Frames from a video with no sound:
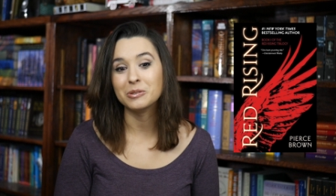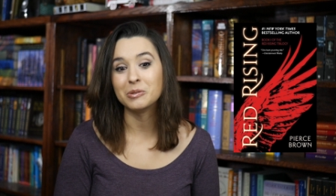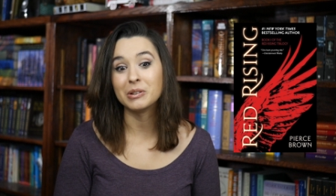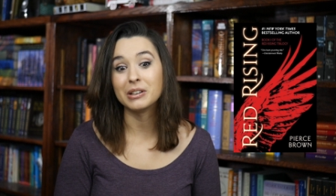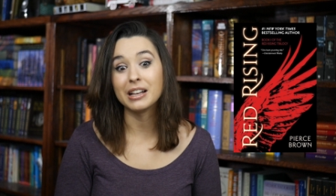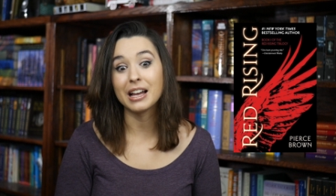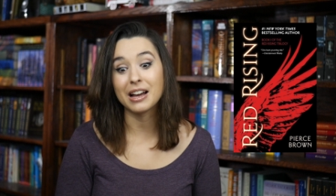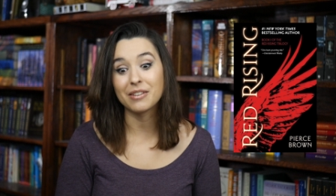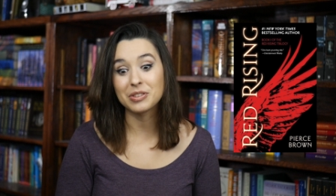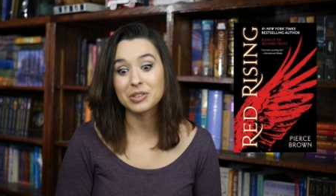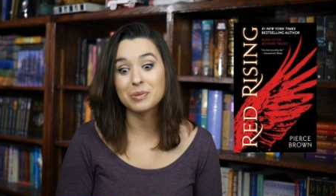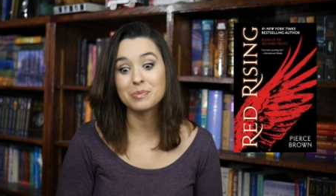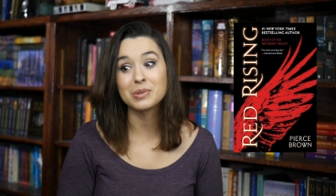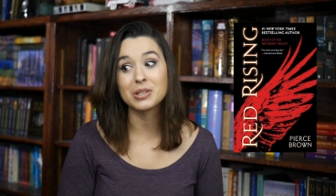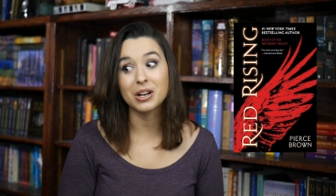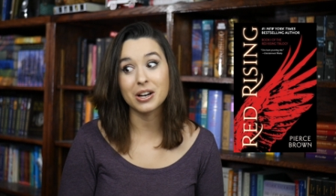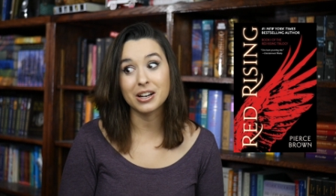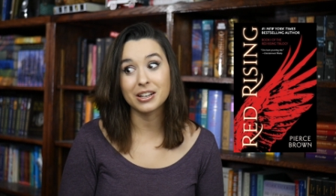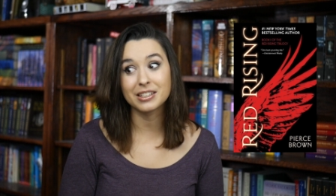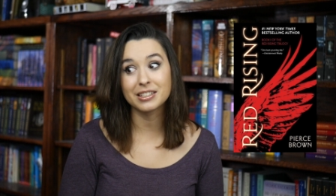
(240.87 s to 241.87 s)
we'll have some
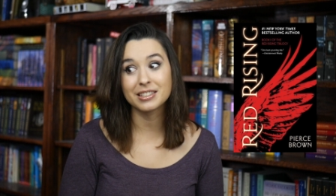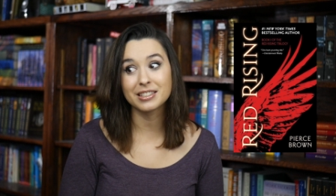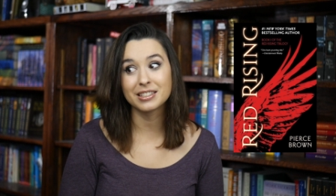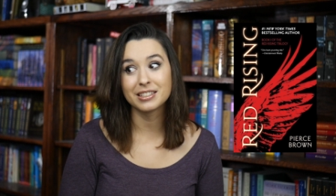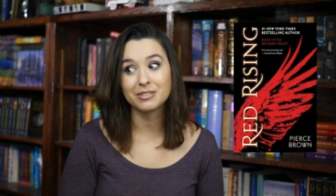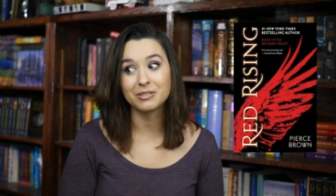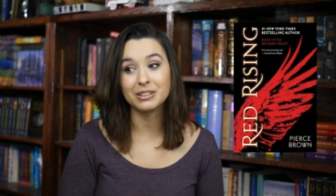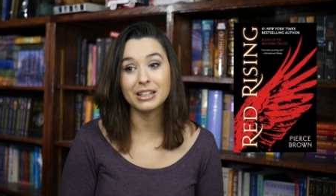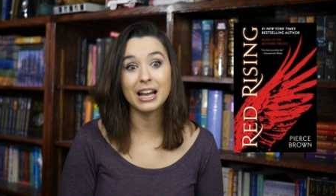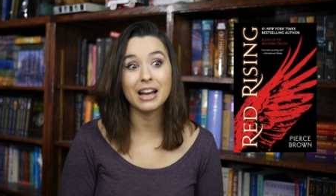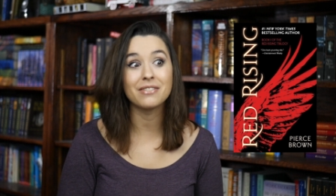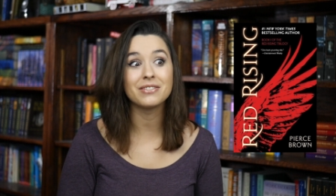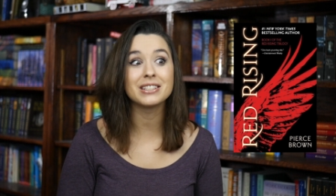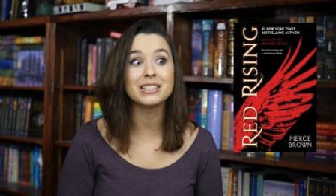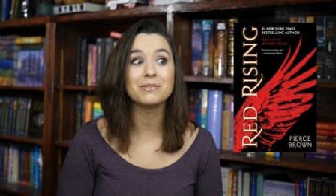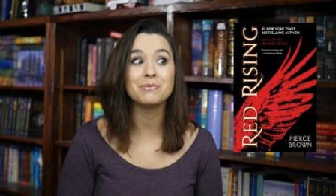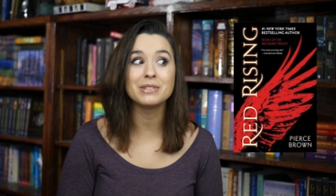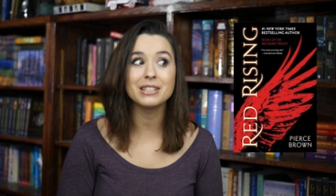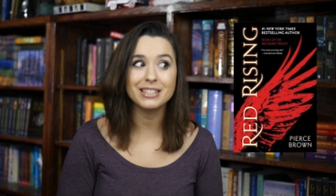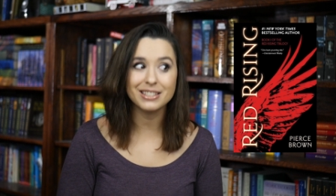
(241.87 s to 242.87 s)
talks. We'll have
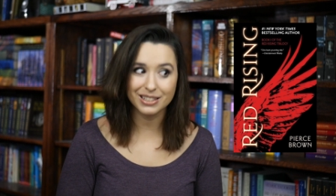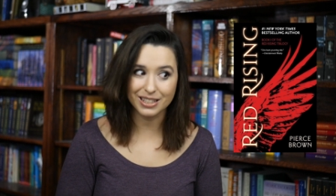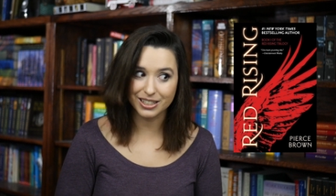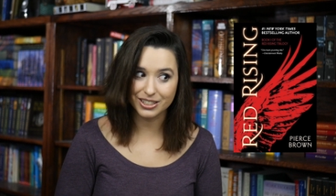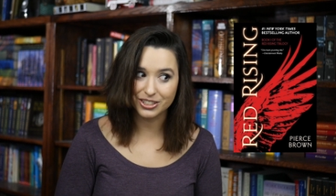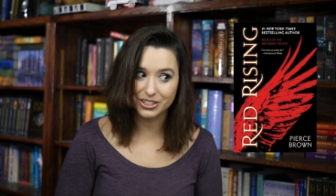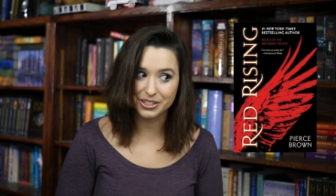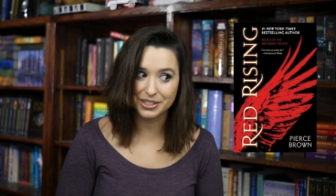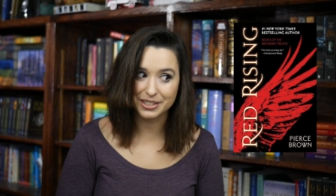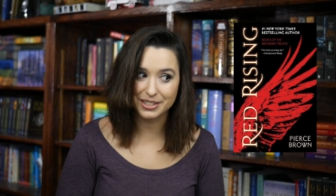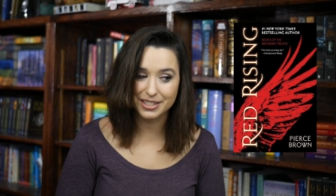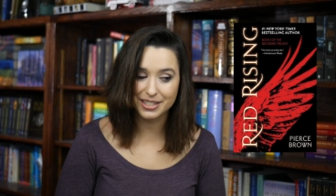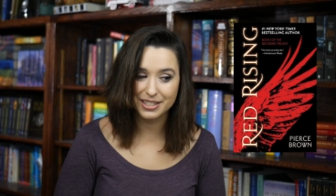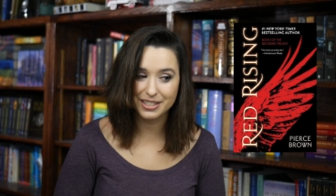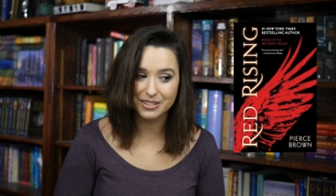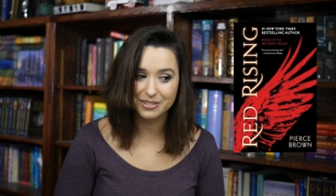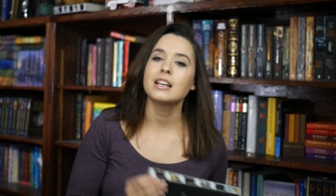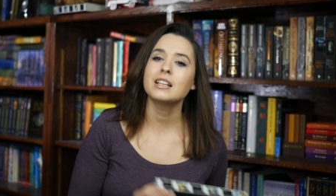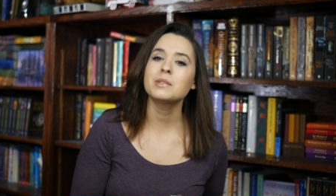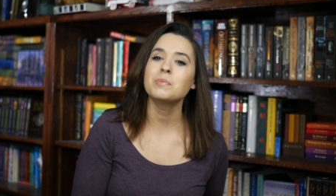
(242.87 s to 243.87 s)
some
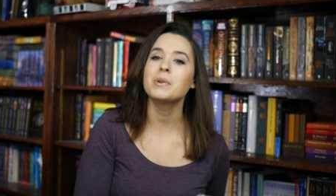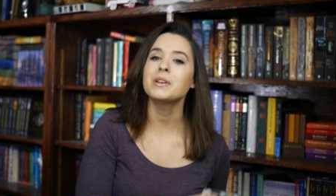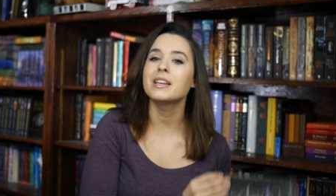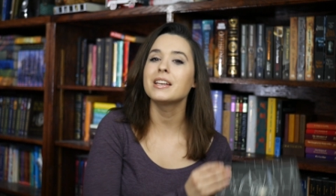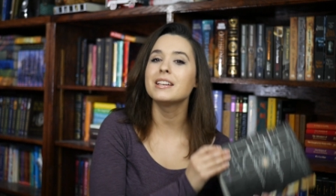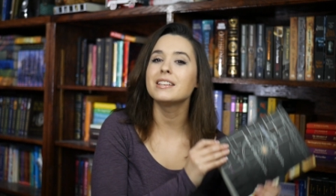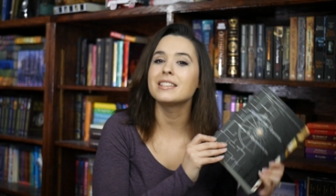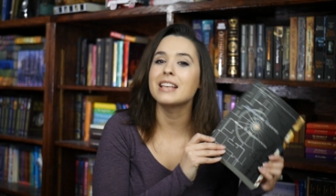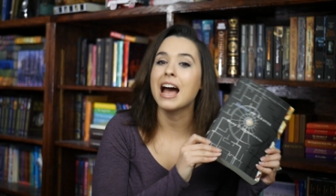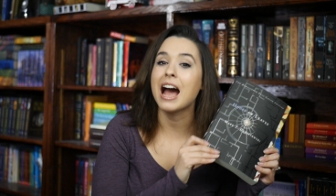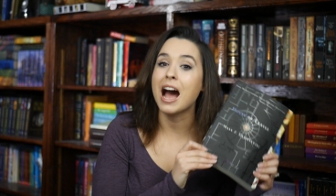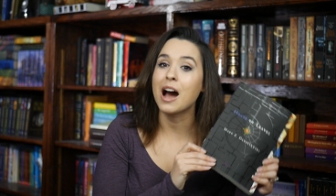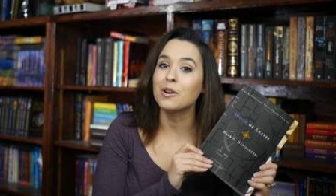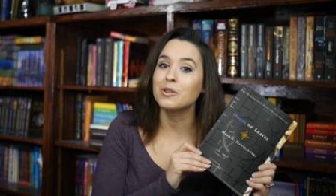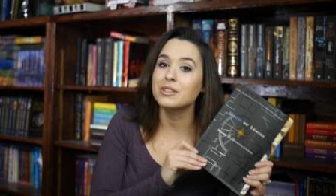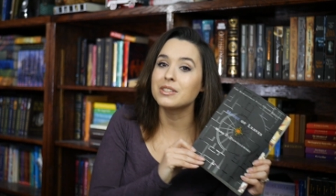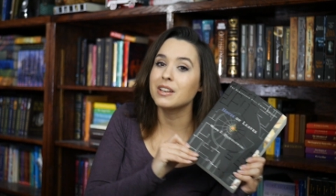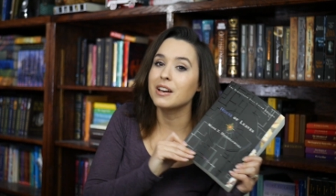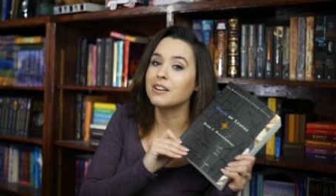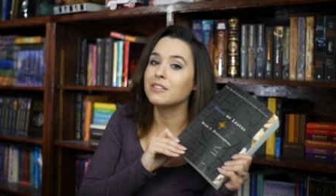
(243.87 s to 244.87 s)
discussions. Next book is
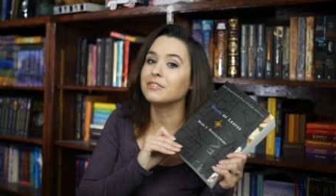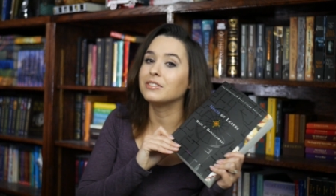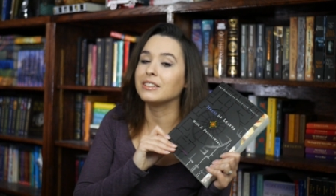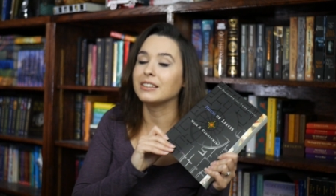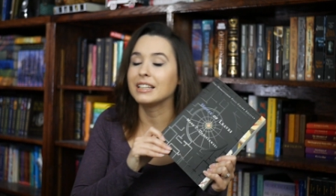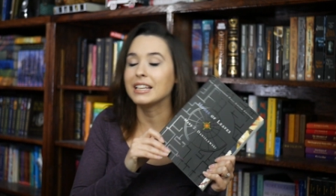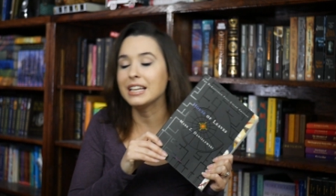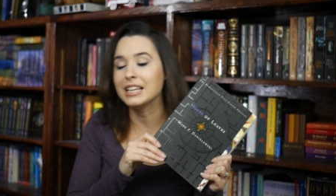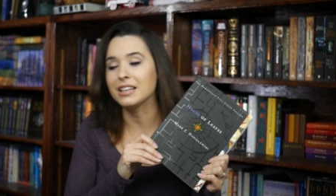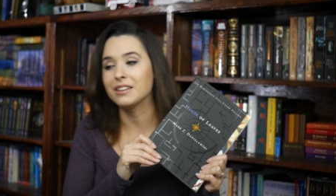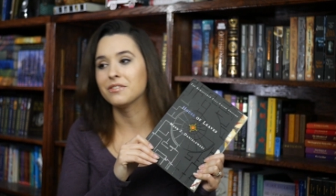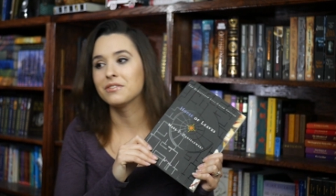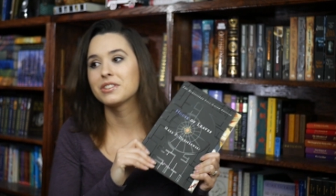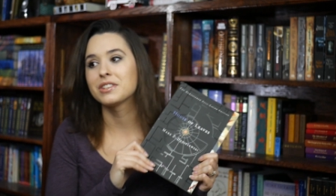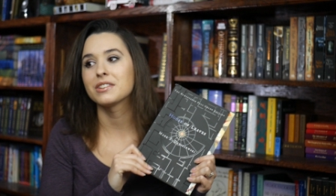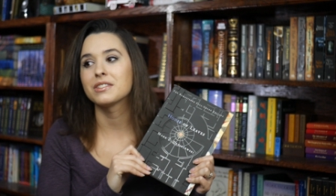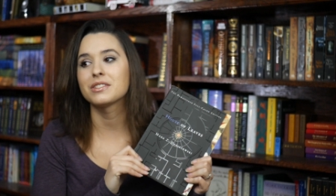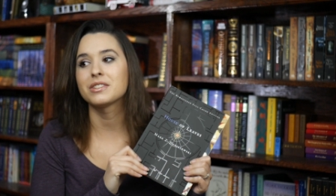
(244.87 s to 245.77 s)
House of Leaves.